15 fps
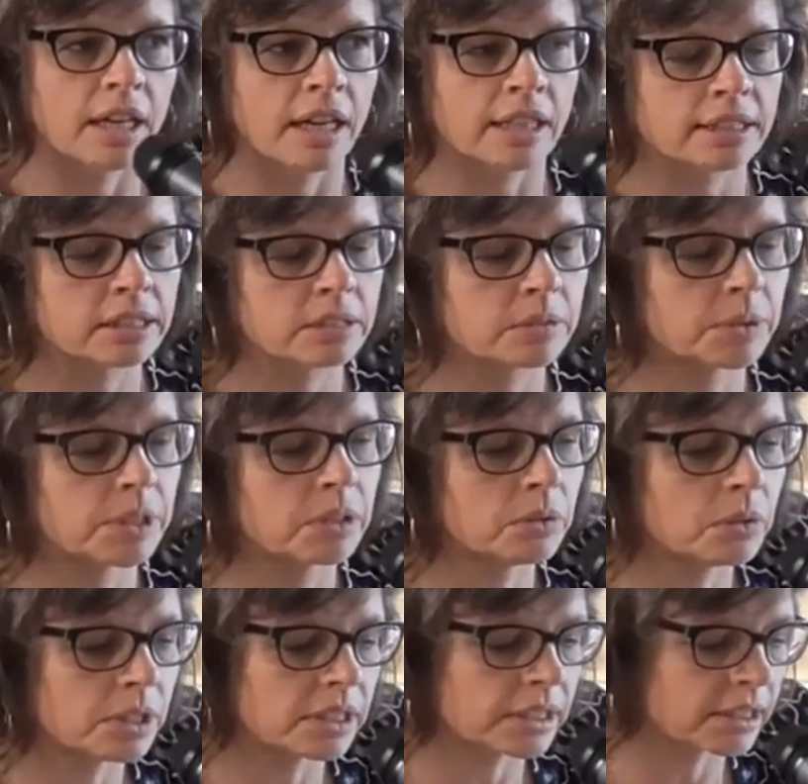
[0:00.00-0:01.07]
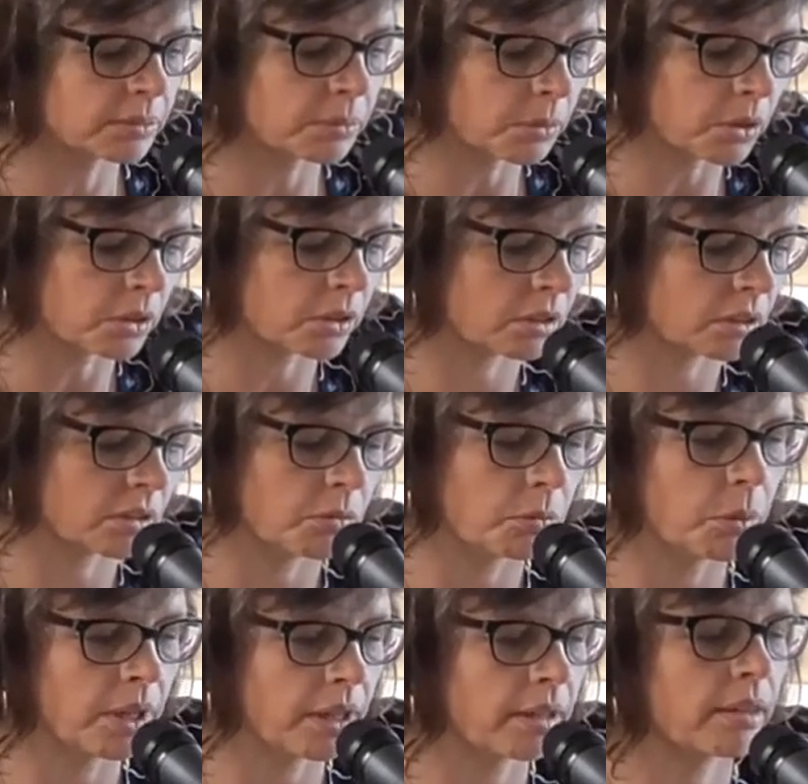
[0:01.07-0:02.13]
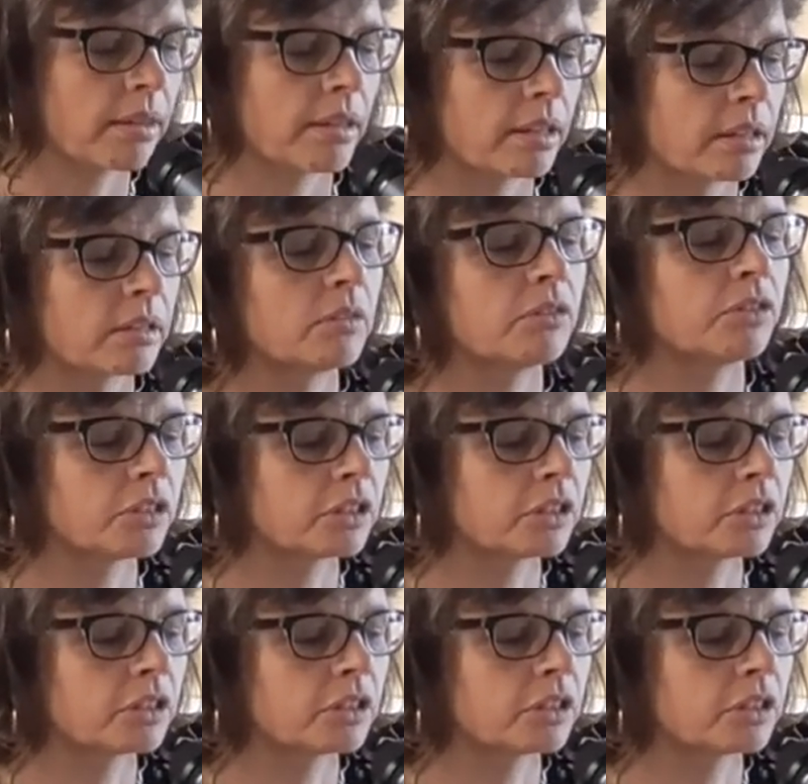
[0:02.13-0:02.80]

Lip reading: as we do this work with and